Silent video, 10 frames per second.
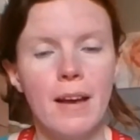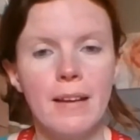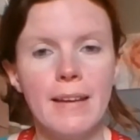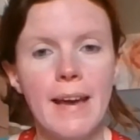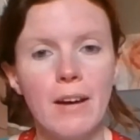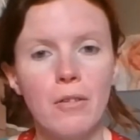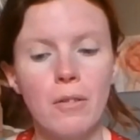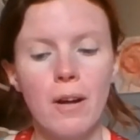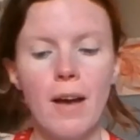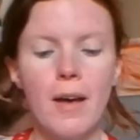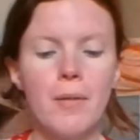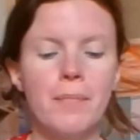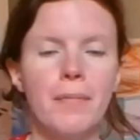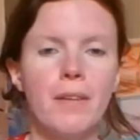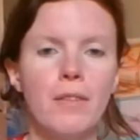Now,
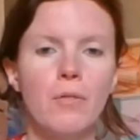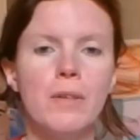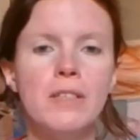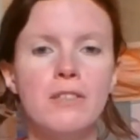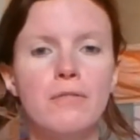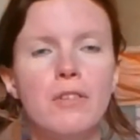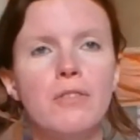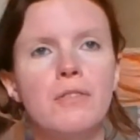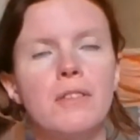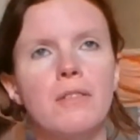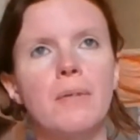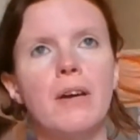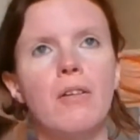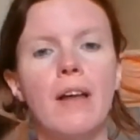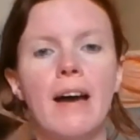the window views that we
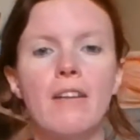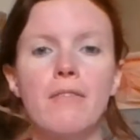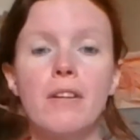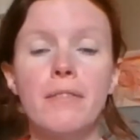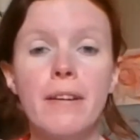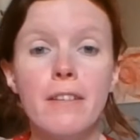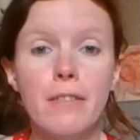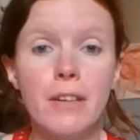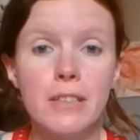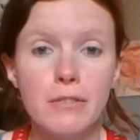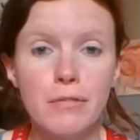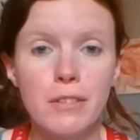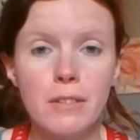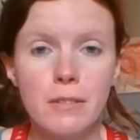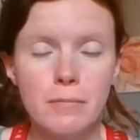all have are very
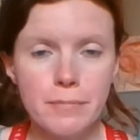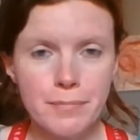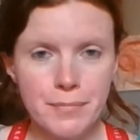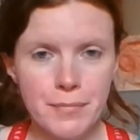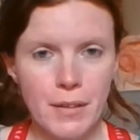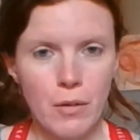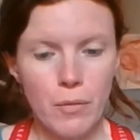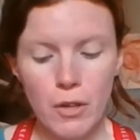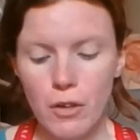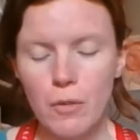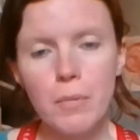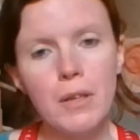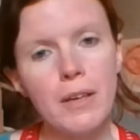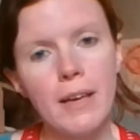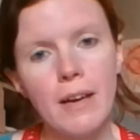different. You could be
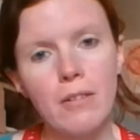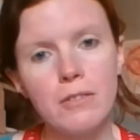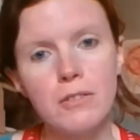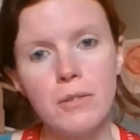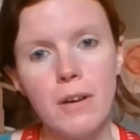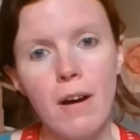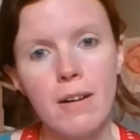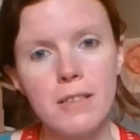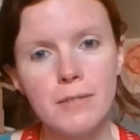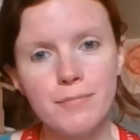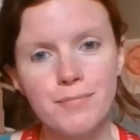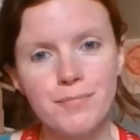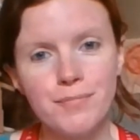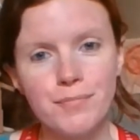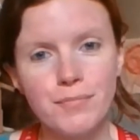looking out onto a garden,
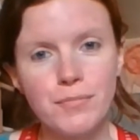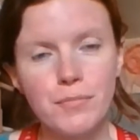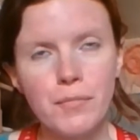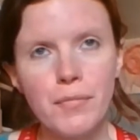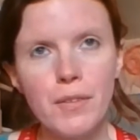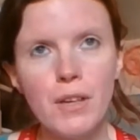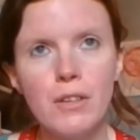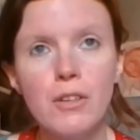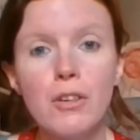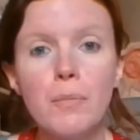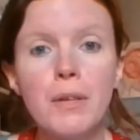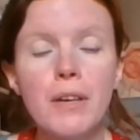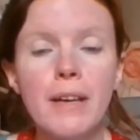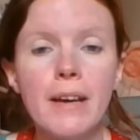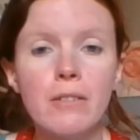you could be
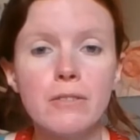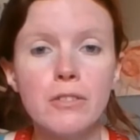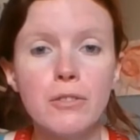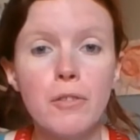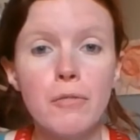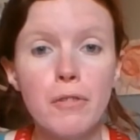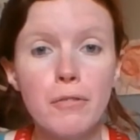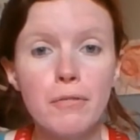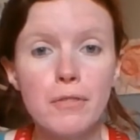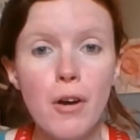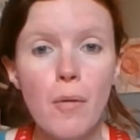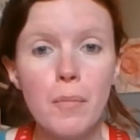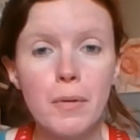looking out onto a rooftop,